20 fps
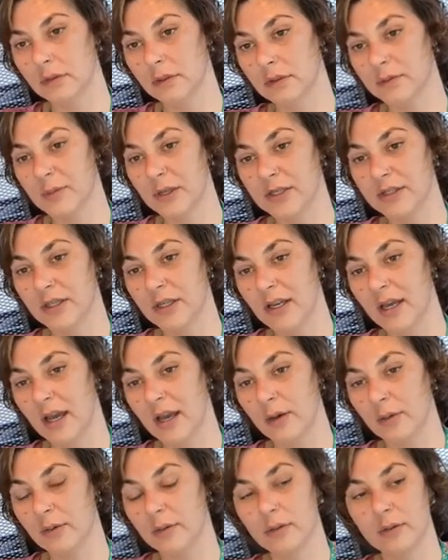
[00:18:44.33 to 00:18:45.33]
Especially
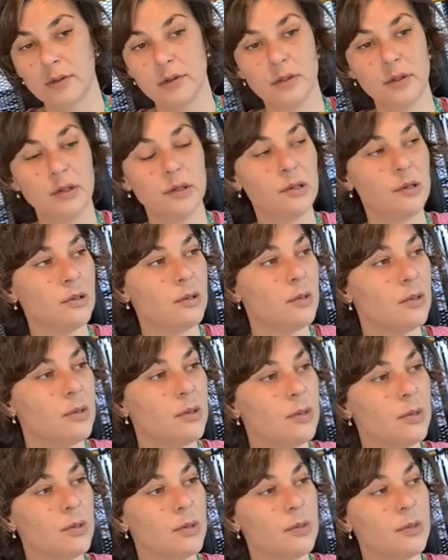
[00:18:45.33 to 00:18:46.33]
now.
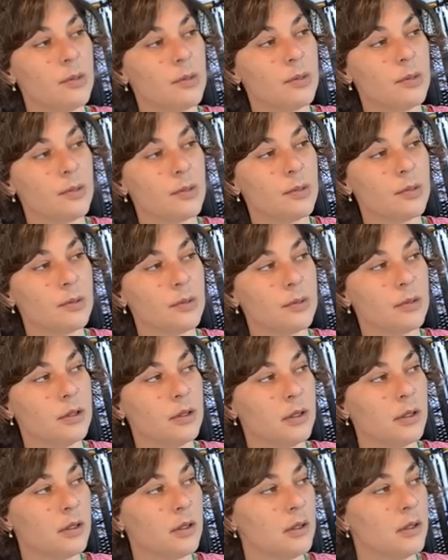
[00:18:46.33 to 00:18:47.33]

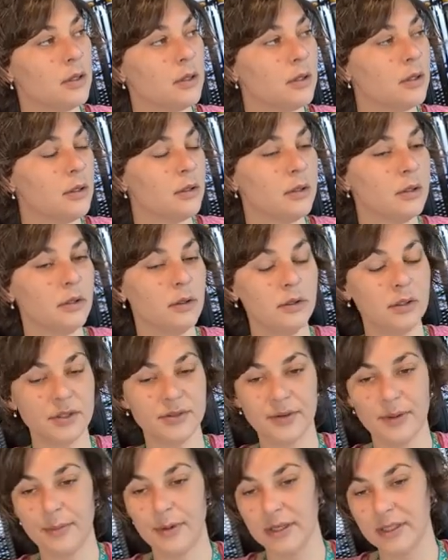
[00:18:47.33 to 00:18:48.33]
Mm-hmm. Well,
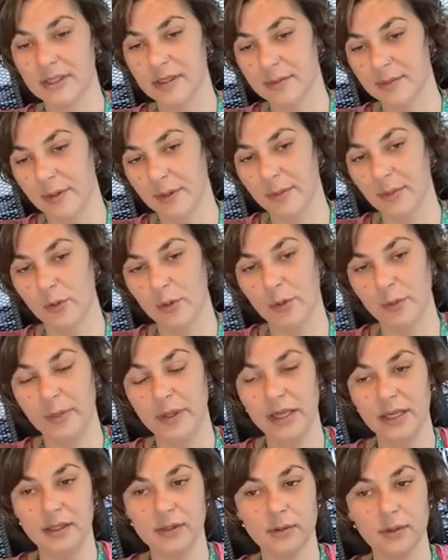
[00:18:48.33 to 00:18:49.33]
this vibrator's making me want to
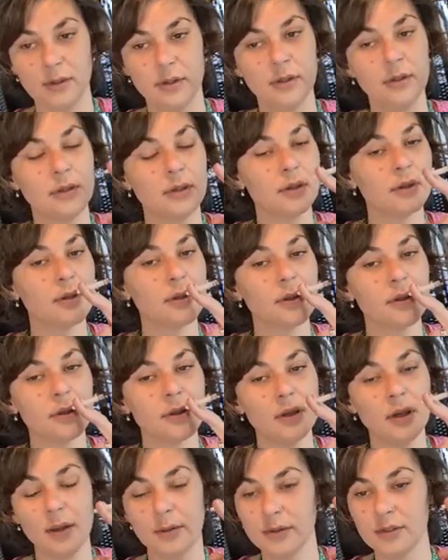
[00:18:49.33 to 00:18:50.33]
pee as well.
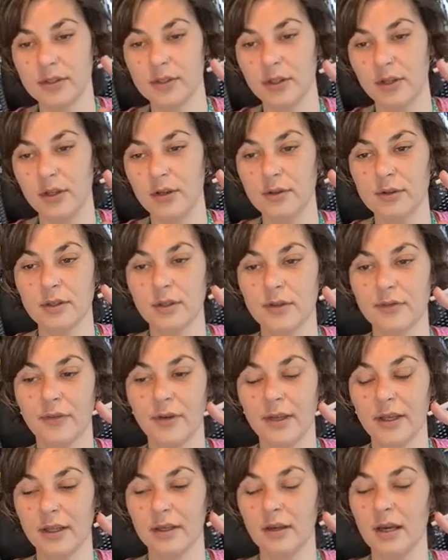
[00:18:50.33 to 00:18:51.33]
I'm just a useless
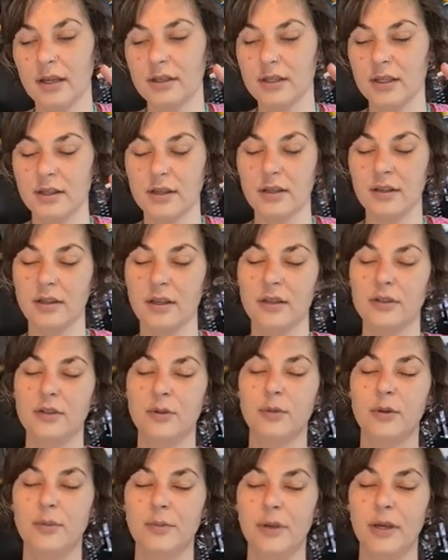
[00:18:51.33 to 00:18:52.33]
fucking. Actually, I don't think I
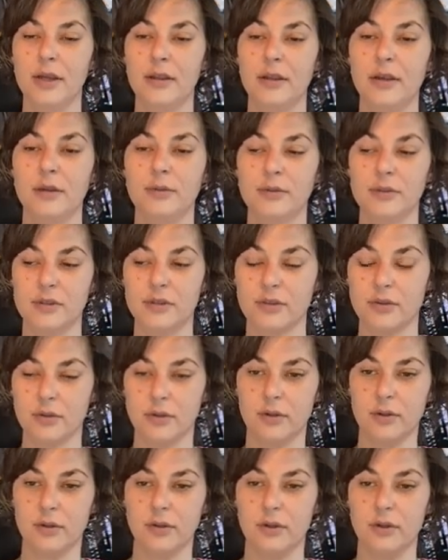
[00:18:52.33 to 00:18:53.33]
do want to pee. I think I'm just
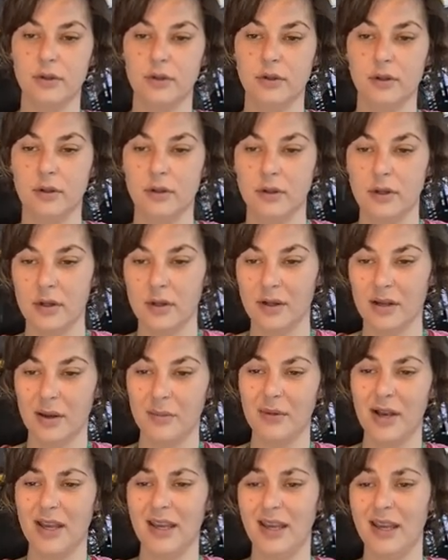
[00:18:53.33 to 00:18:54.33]
sore.
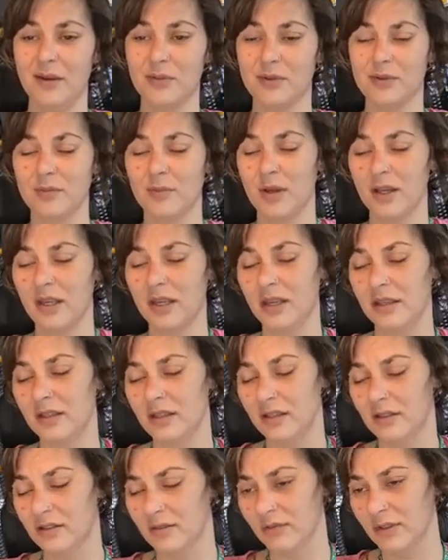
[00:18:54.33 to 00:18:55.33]
Like, my hips and my
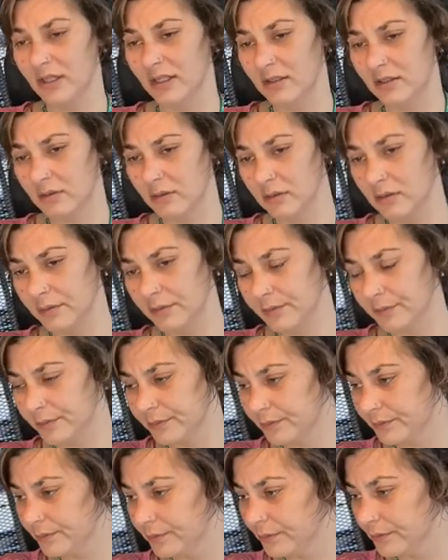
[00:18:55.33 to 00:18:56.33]
kidneys are really sore.
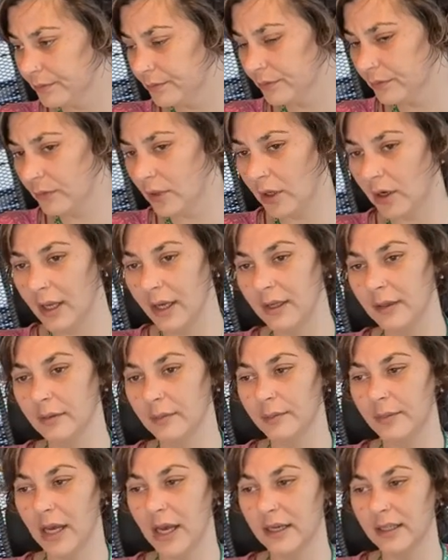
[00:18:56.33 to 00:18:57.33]
Not like
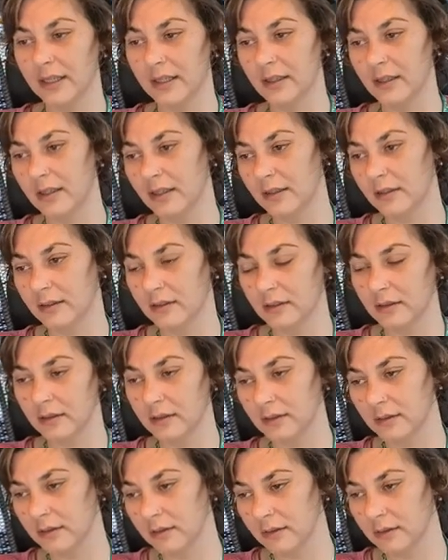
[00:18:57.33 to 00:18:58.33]
bad.
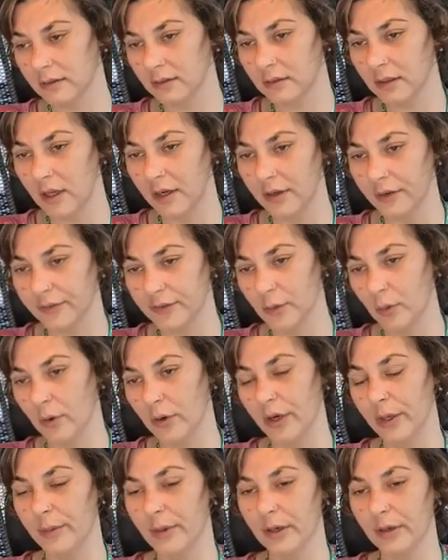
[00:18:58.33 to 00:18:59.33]
Enough to
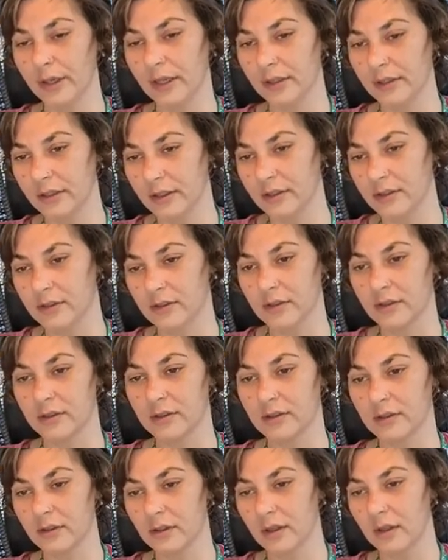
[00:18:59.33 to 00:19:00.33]
worry about kidneys, just